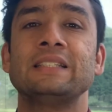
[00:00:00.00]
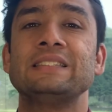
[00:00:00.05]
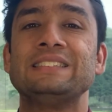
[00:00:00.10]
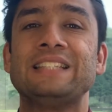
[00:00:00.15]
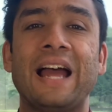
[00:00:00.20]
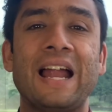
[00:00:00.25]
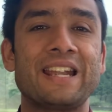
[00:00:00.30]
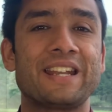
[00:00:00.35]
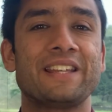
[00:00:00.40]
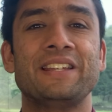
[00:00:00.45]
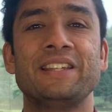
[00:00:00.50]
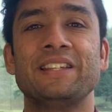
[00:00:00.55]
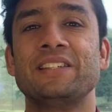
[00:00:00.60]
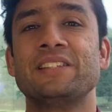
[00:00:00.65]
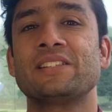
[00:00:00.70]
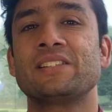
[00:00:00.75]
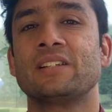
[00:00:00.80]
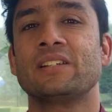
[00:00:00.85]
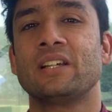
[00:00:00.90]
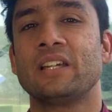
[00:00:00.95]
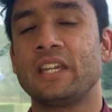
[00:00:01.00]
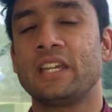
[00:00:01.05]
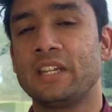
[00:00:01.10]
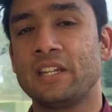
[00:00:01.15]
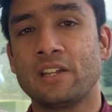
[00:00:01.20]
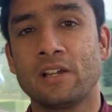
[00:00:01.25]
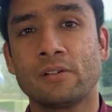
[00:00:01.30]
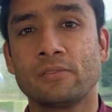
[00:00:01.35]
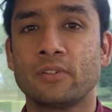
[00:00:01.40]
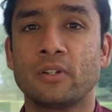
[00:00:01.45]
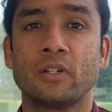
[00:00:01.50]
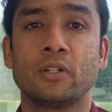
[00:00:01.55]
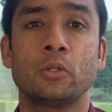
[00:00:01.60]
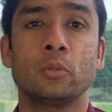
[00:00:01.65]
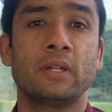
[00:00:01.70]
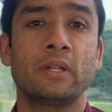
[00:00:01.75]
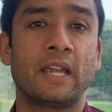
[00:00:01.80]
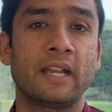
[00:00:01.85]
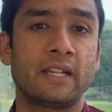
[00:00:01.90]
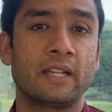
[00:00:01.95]
That is enough
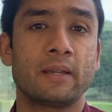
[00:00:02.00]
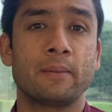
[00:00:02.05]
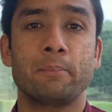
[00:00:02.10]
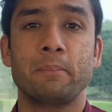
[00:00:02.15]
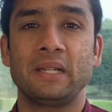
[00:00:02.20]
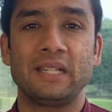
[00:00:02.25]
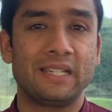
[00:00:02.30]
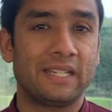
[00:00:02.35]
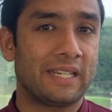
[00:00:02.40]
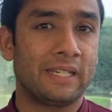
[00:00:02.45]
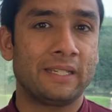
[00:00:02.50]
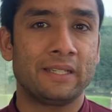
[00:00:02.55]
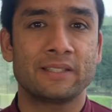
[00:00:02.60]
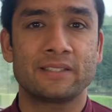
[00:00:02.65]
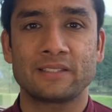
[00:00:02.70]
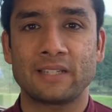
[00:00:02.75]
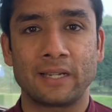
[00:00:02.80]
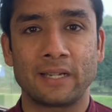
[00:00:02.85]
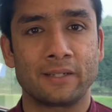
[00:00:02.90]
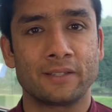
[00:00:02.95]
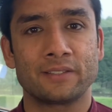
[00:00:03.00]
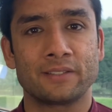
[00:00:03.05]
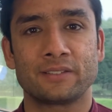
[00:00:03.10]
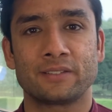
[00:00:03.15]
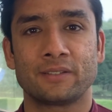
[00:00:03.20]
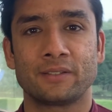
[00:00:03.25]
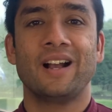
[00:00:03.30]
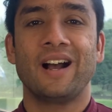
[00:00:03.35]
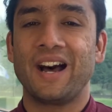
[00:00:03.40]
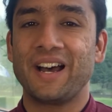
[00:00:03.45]
to get maintained status.